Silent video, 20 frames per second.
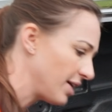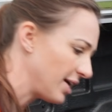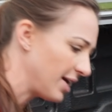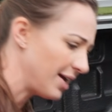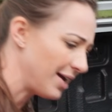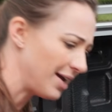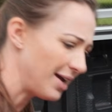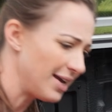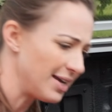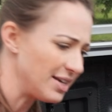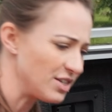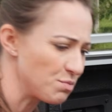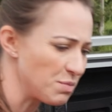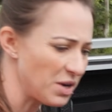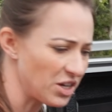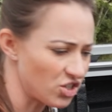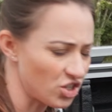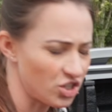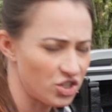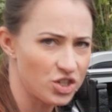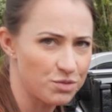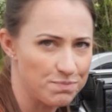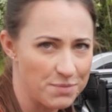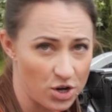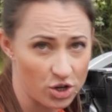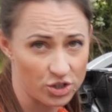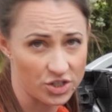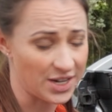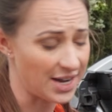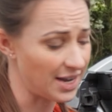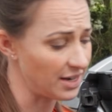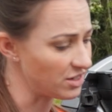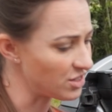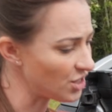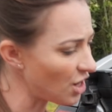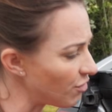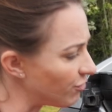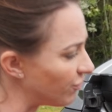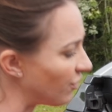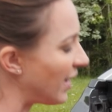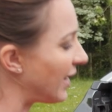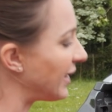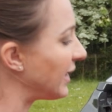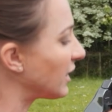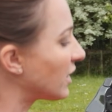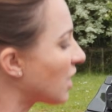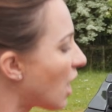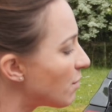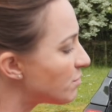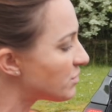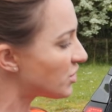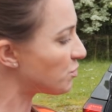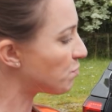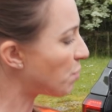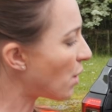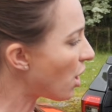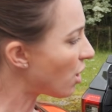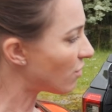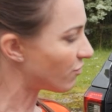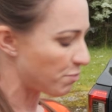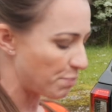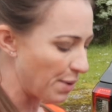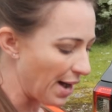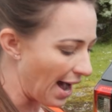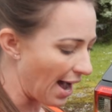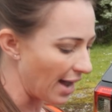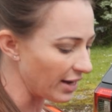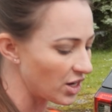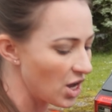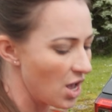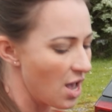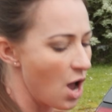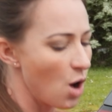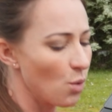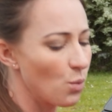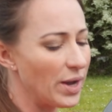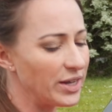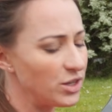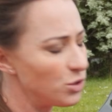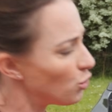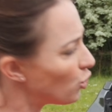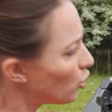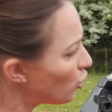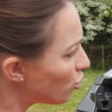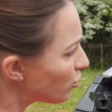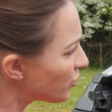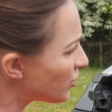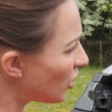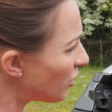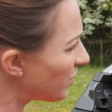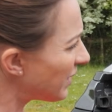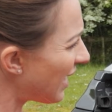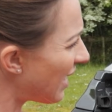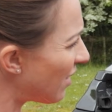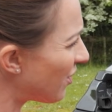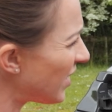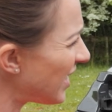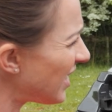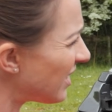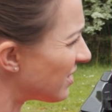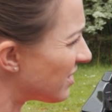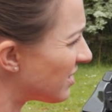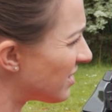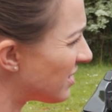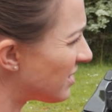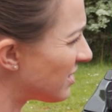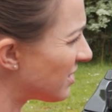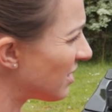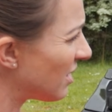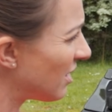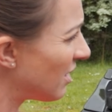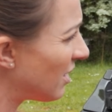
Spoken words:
here is much smarter and tougher, and it comes as part of a pack where you also get this.